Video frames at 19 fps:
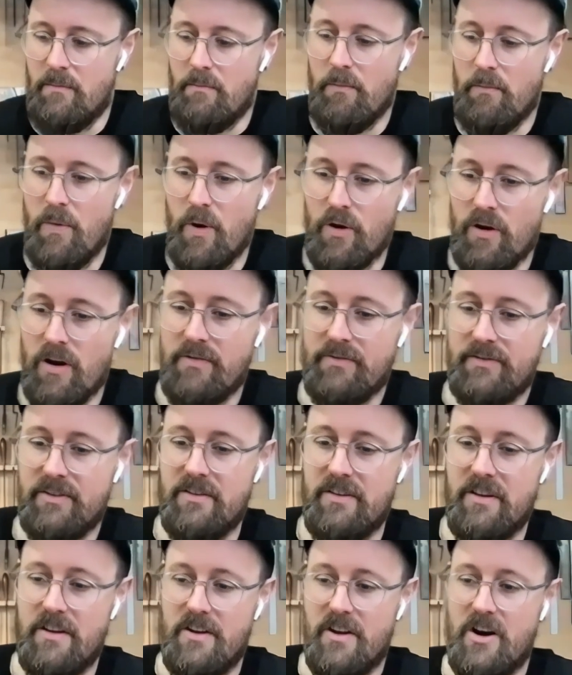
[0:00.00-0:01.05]
More
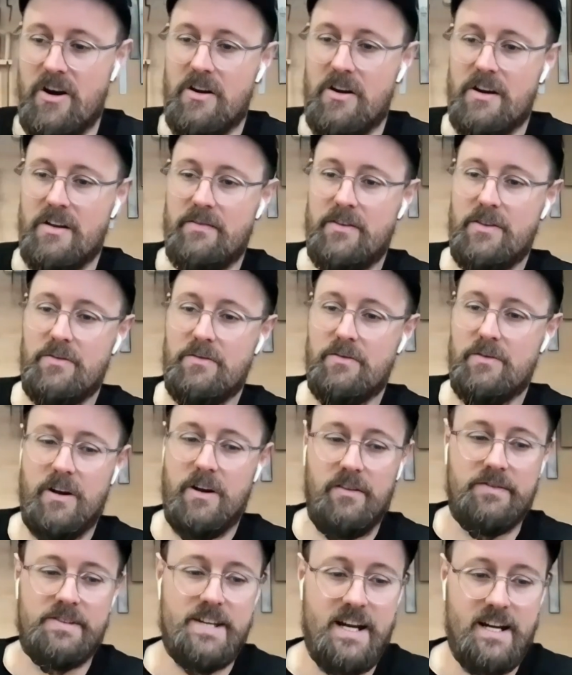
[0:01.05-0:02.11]
often than not, if you
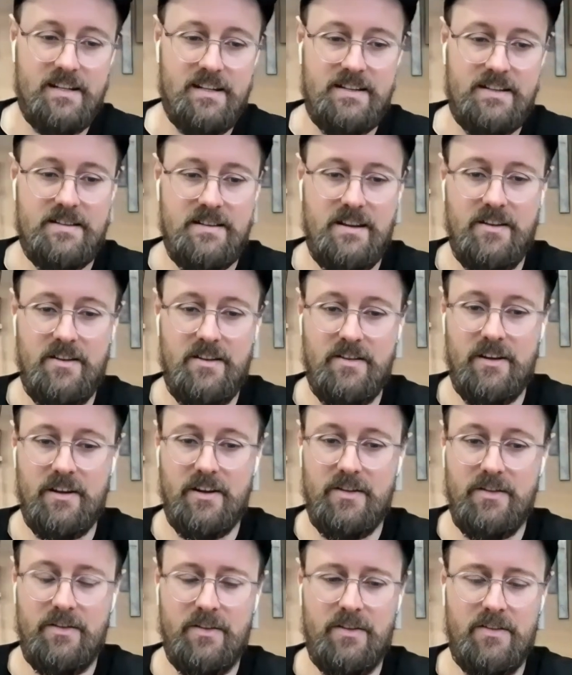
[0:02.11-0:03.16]
contact another
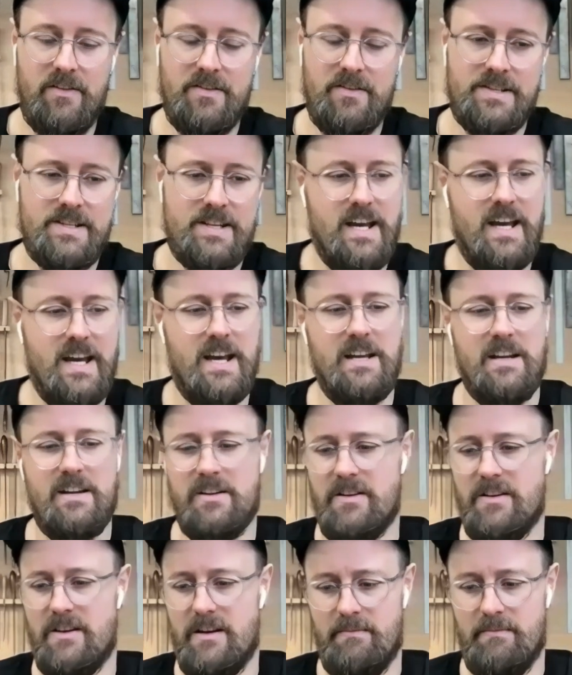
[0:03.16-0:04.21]
luthier and just say, hey,
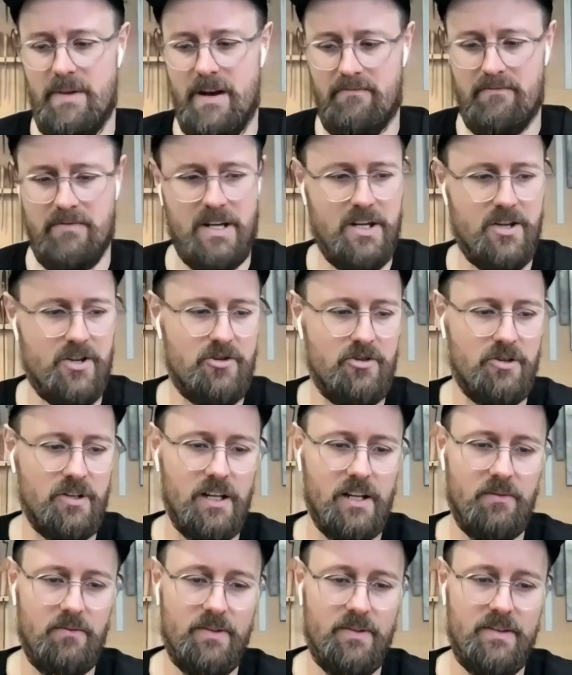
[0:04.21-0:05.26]
I'm really
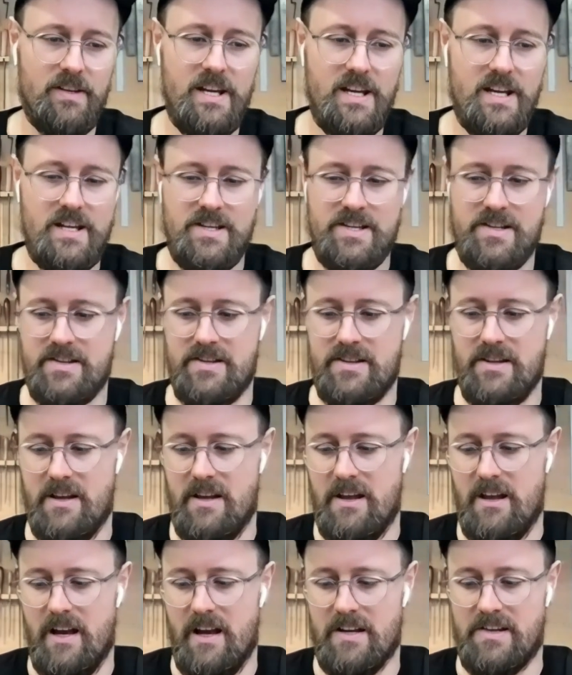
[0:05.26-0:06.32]
struggling with this.
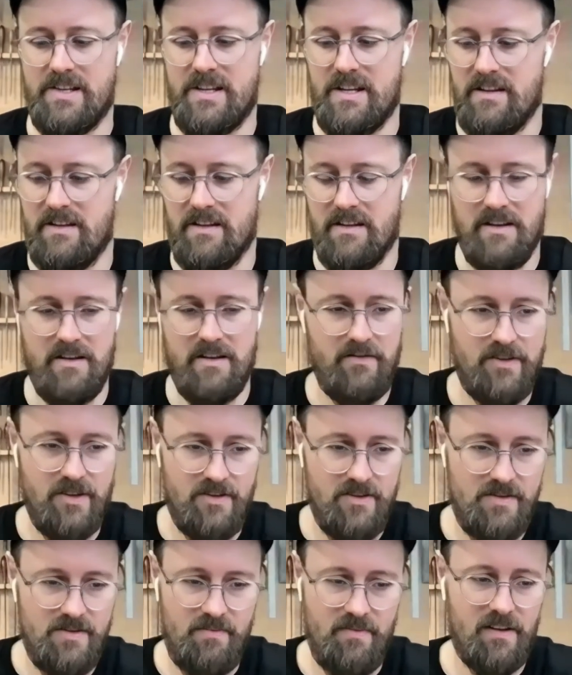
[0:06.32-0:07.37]
I see that you've
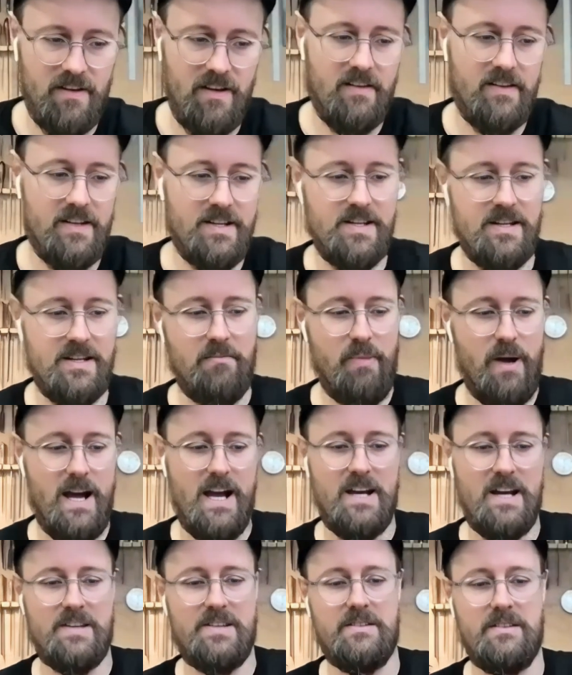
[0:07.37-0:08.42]
done something like this in the
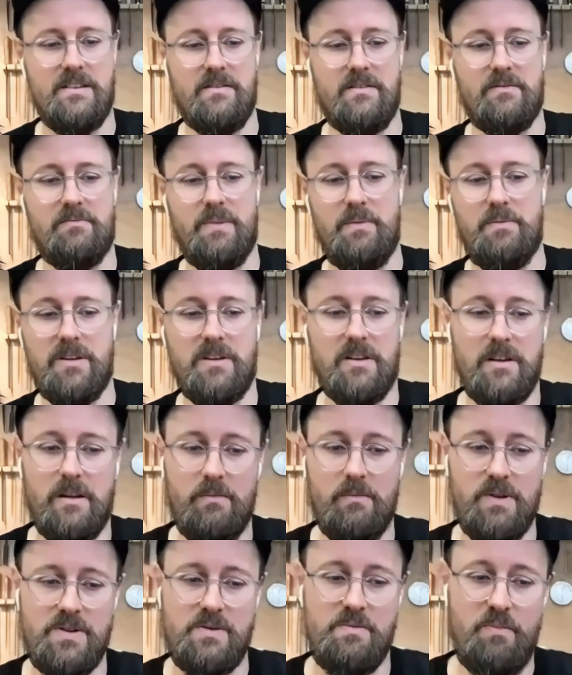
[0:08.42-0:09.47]
past. Maybe you could
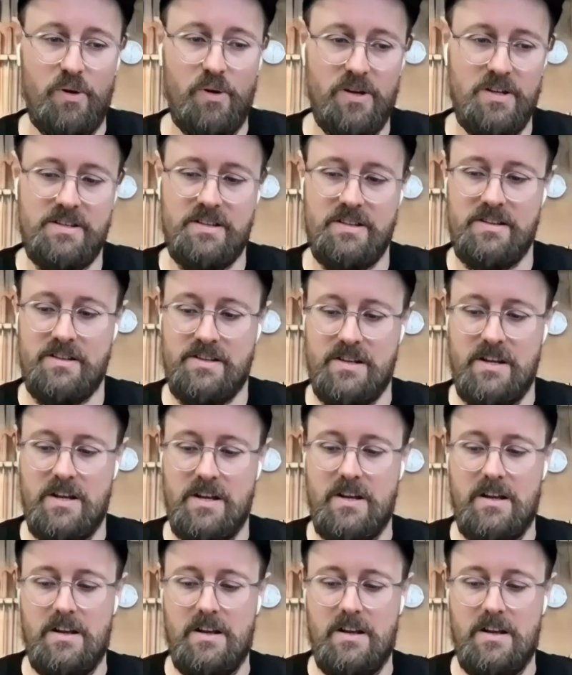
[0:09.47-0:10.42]
give me some pointers.